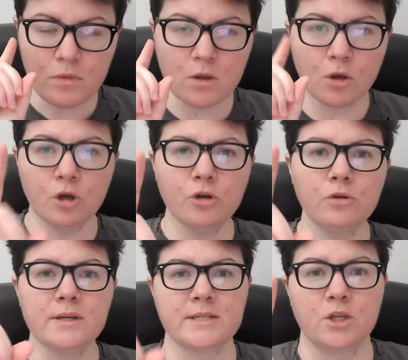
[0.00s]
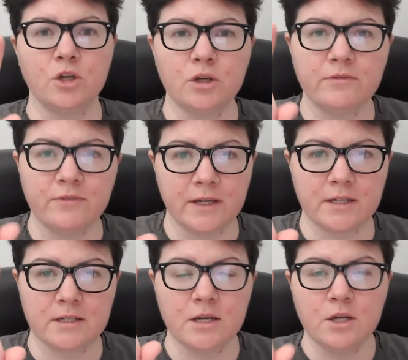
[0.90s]
who is a good
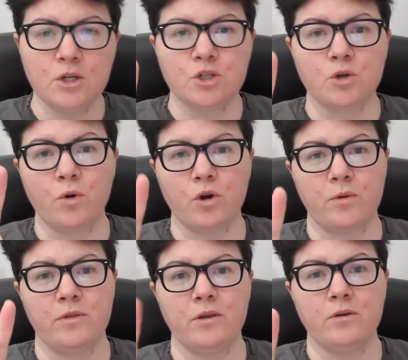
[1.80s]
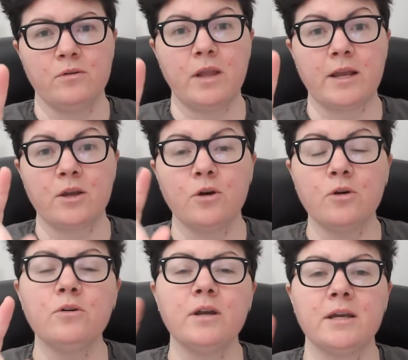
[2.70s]
fit to work with you? Like,
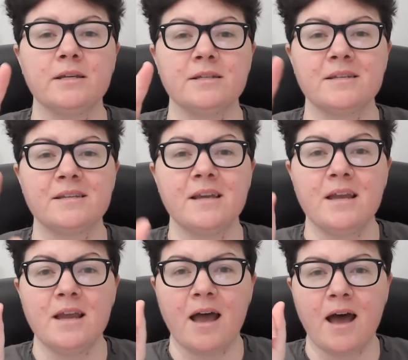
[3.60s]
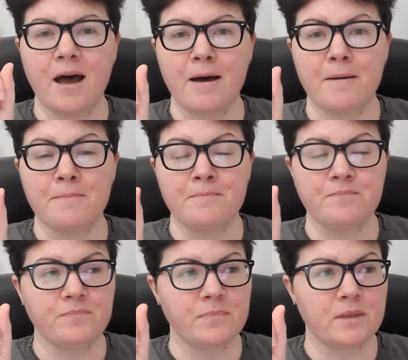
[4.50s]
who is
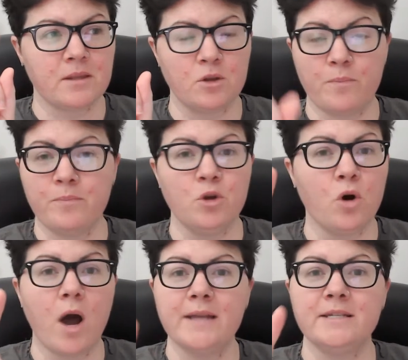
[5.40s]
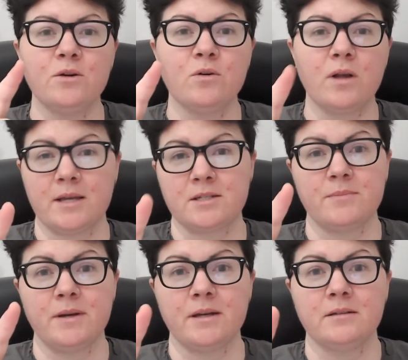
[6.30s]
your ideal
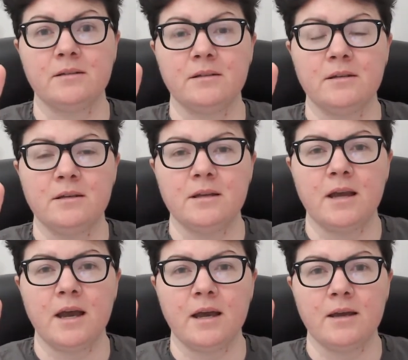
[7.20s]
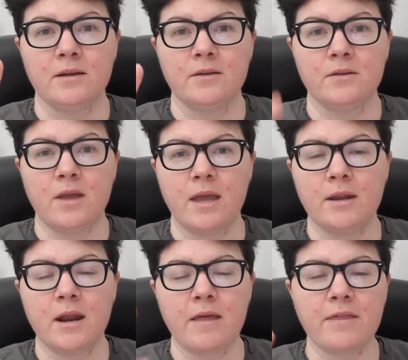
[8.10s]
customer?
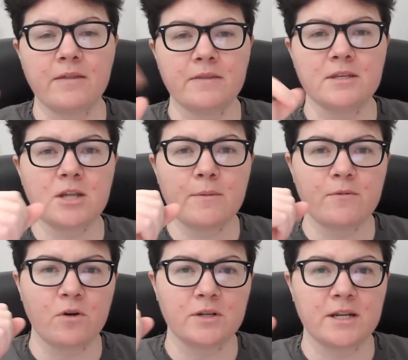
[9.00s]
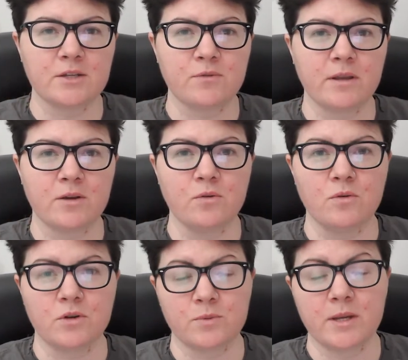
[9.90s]
And I think this type of content is really cool
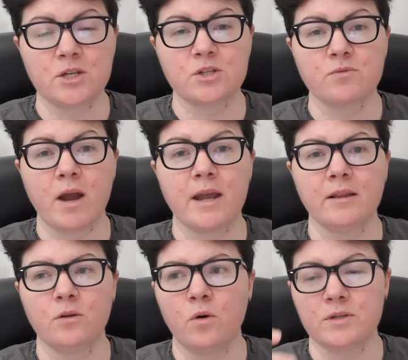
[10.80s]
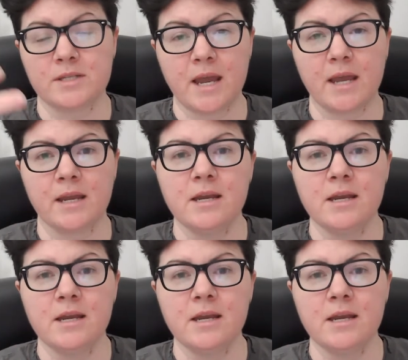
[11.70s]
because we can just write or say,